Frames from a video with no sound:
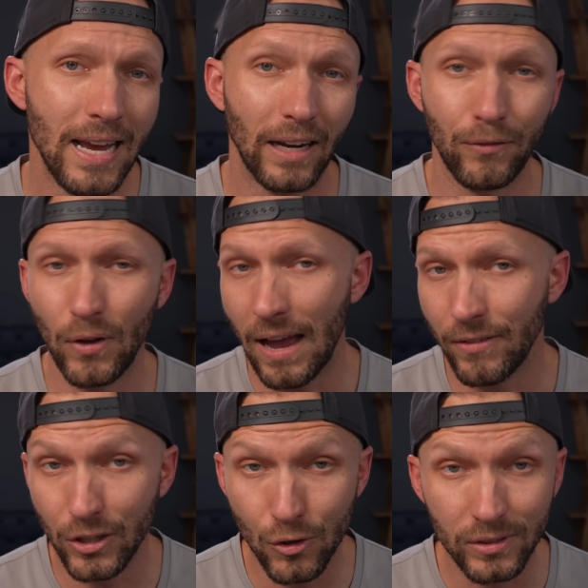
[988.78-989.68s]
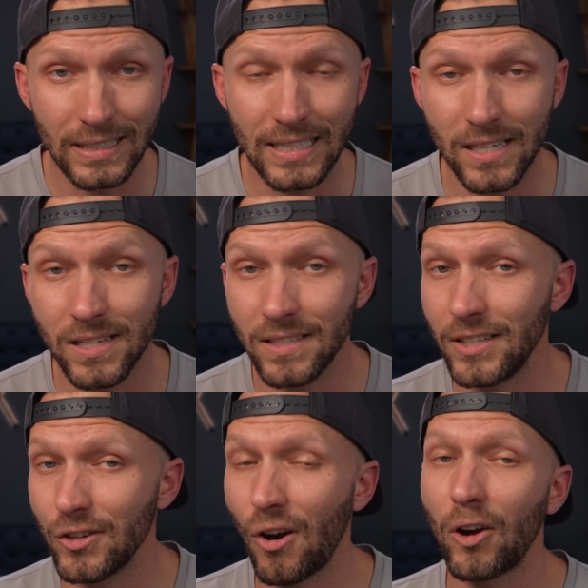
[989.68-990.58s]
And if you haven't used conditions
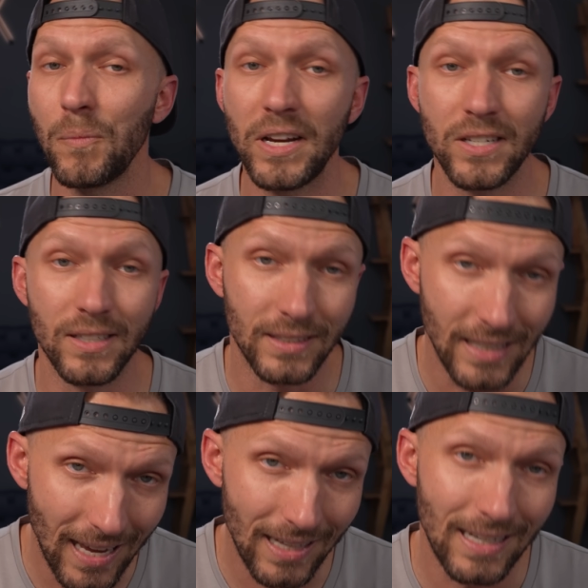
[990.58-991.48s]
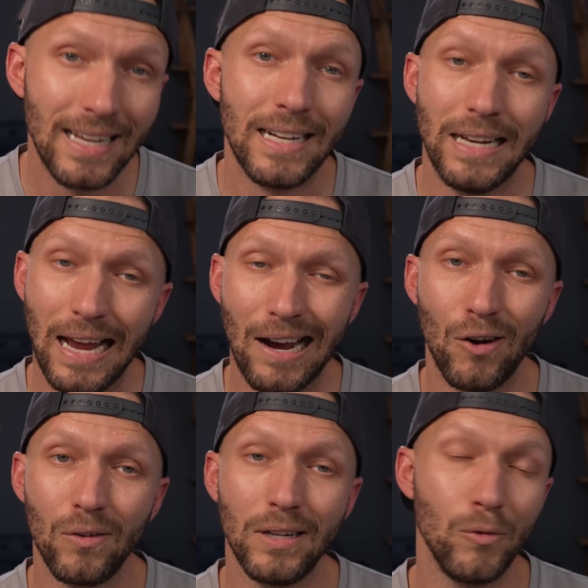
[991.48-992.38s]
in your automations yet,
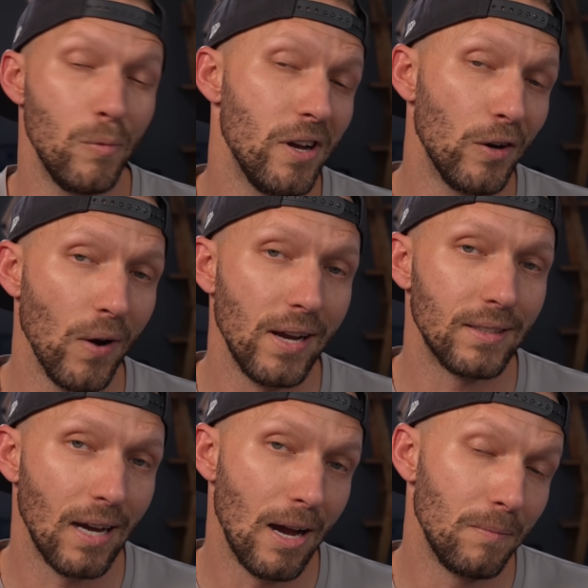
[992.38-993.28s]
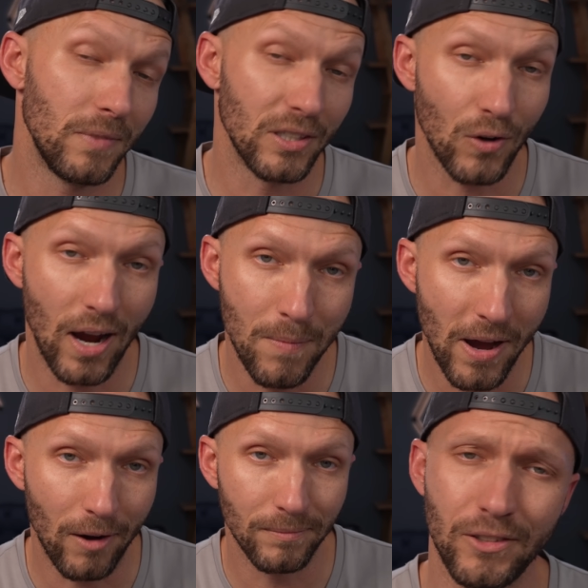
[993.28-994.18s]
now would be a great time to try them
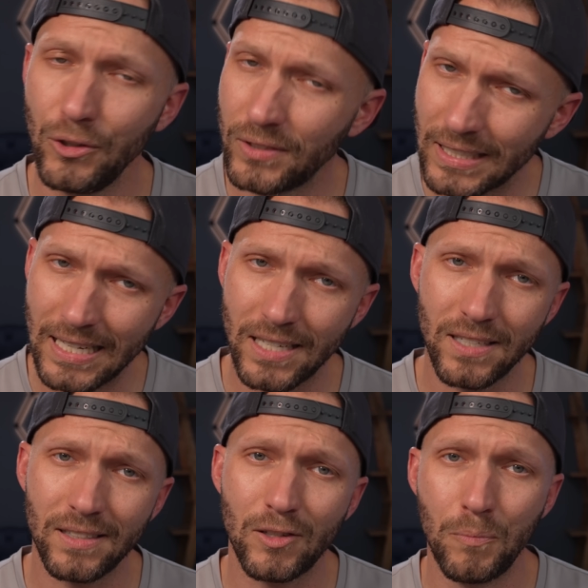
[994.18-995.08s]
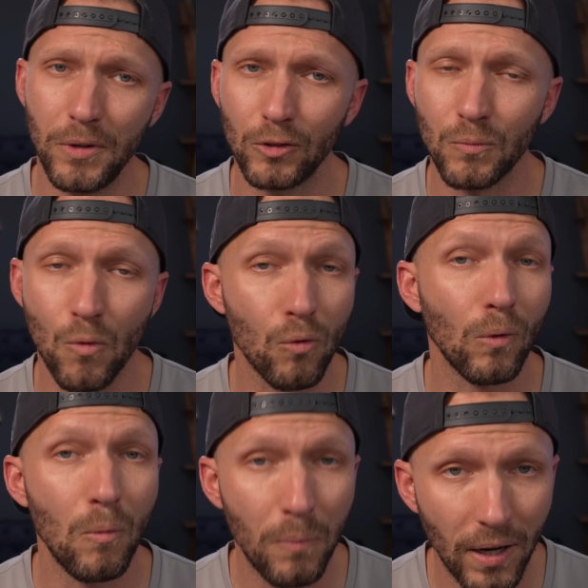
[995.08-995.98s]
out. Use conditions to build more
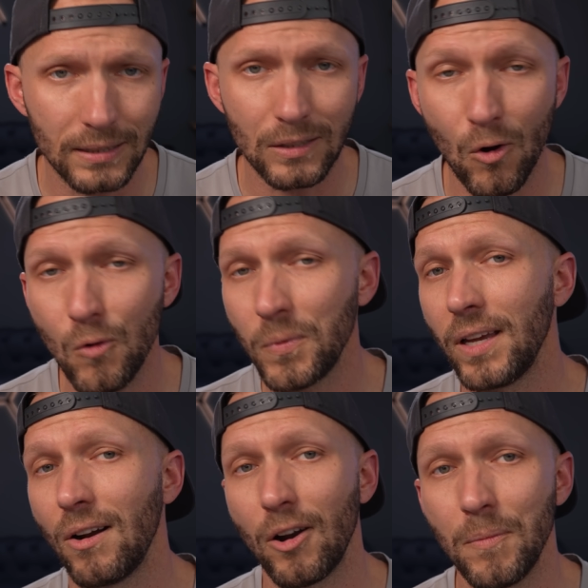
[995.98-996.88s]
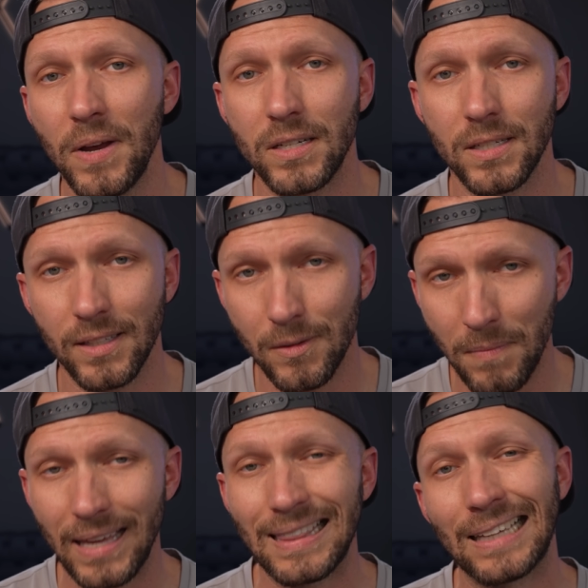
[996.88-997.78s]
robust HomeKit automations and
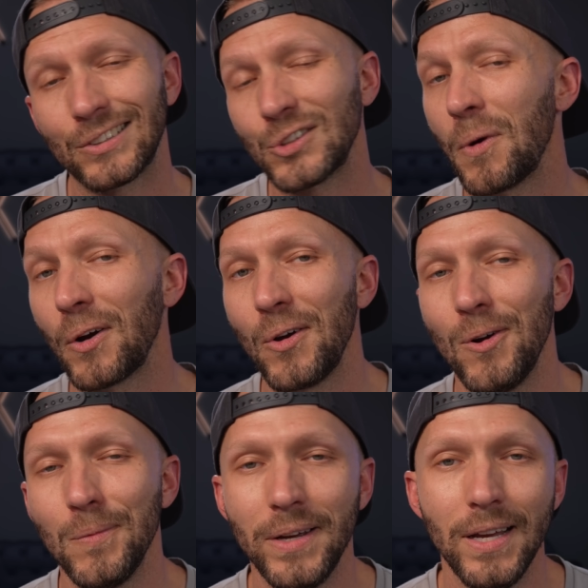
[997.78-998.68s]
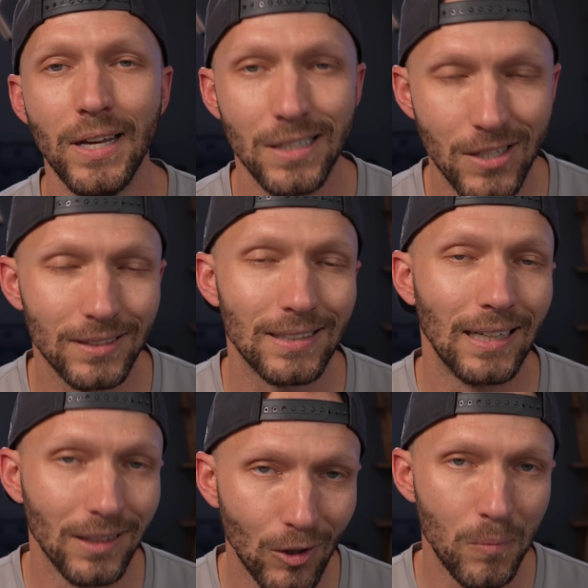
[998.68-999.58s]
make that smart home just
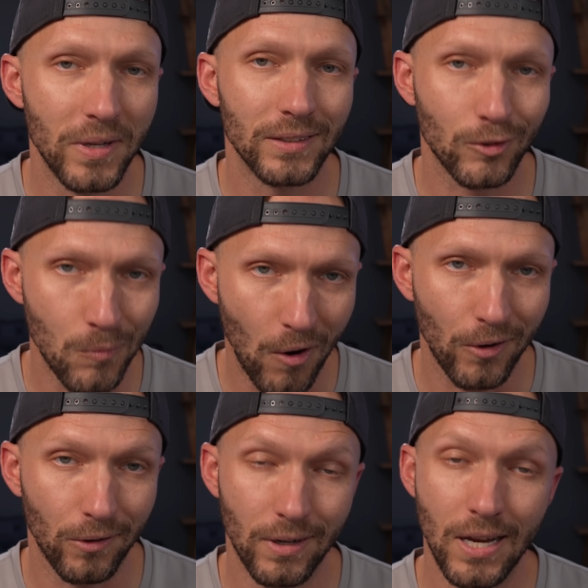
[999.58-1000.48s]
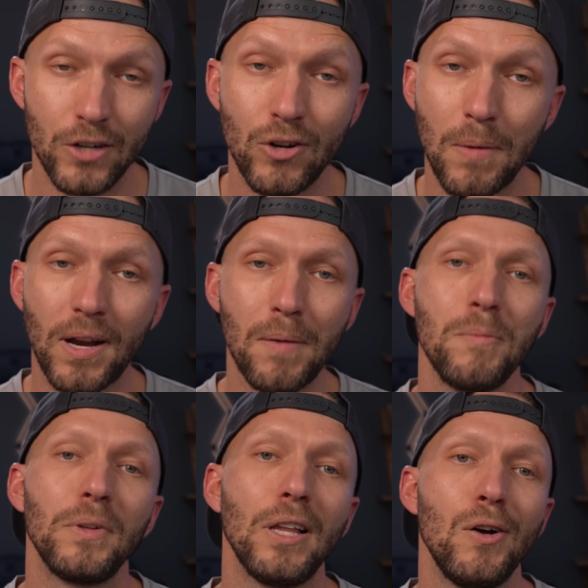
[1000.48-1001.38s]
a little bit smarter. Drop a
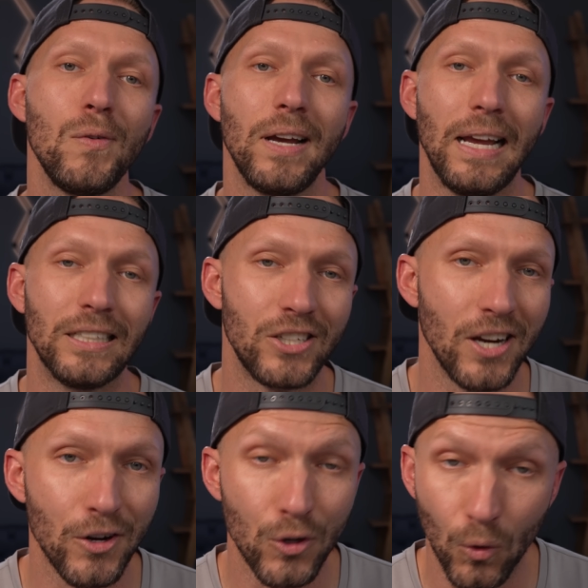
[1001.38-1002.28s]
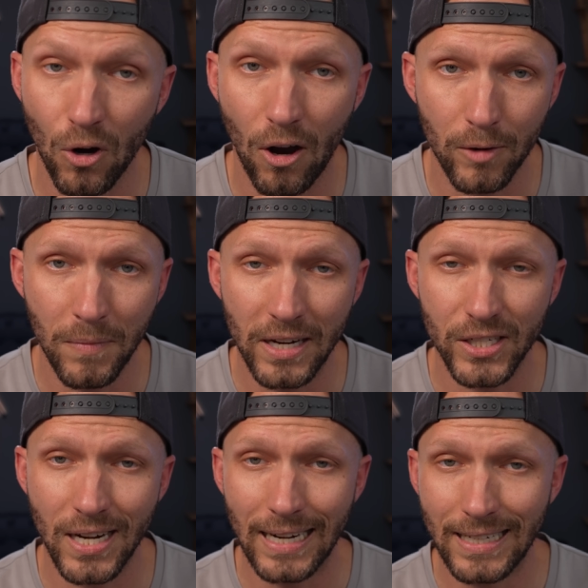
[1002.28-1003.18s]
comment below and share your
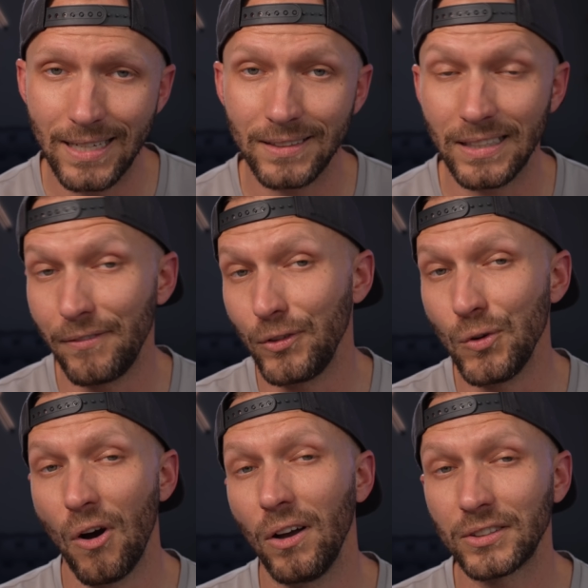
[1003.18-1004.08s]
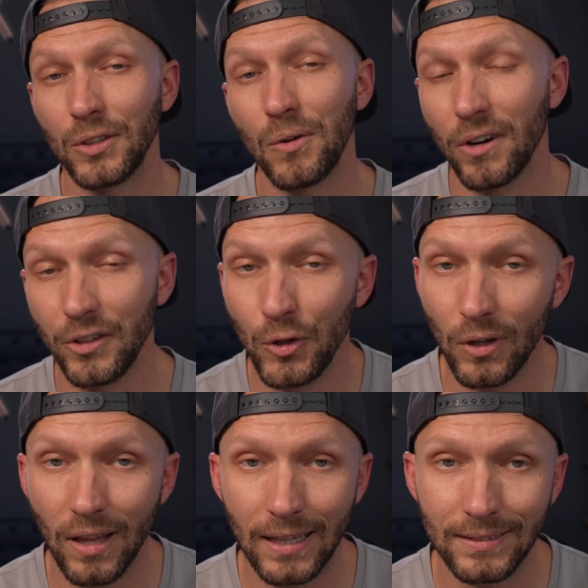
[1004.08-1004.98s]
automation ideas if you also are
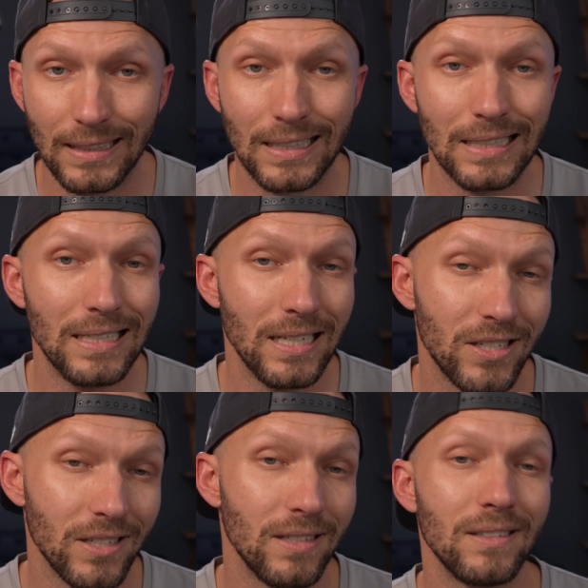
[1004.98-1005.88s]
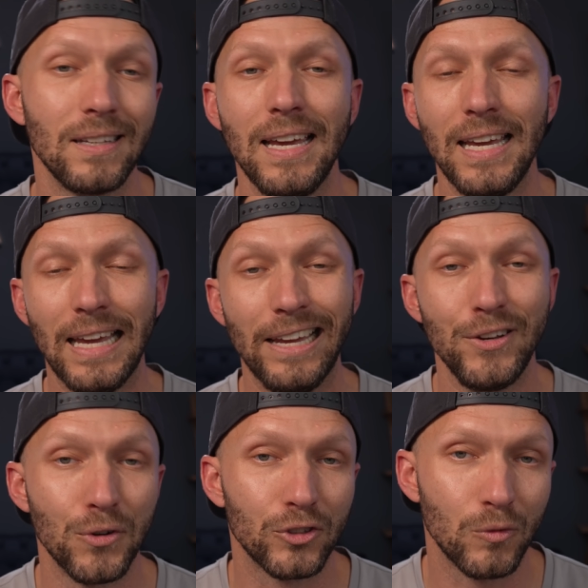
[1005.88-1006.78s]
utilizing conditions
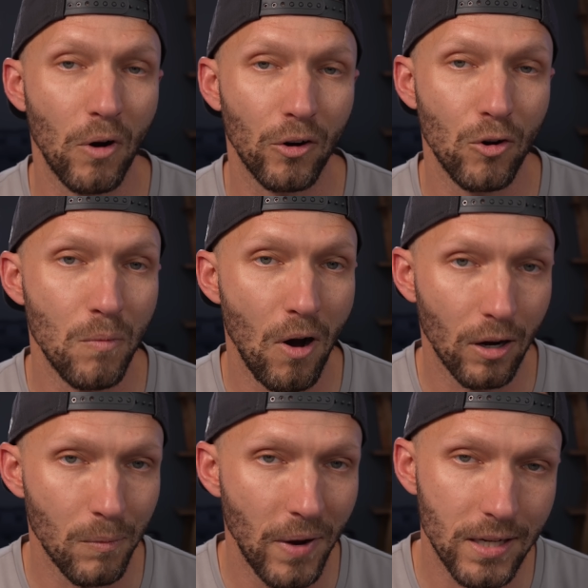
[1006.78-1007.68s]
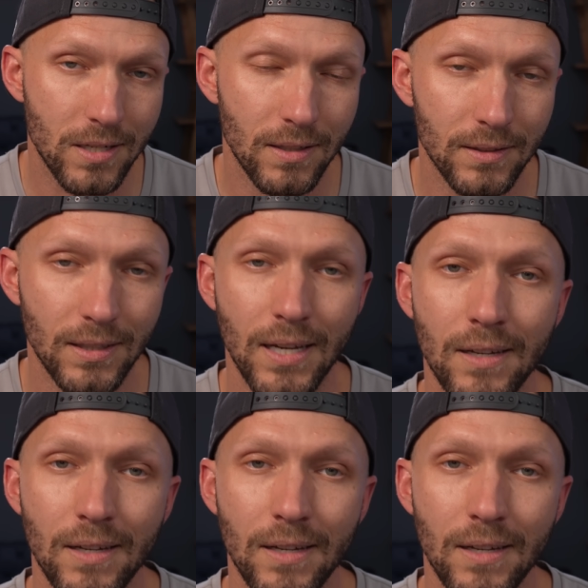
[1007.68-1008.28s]
in your smart home automations.